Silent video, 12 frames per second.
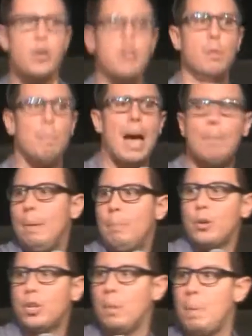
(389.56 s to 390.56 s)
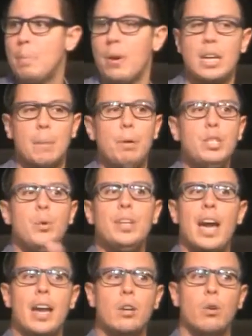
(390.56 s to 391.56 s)
you're bad people or good people, and I can put you in
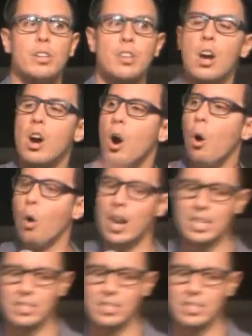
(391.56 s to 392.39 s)
categories. Or I can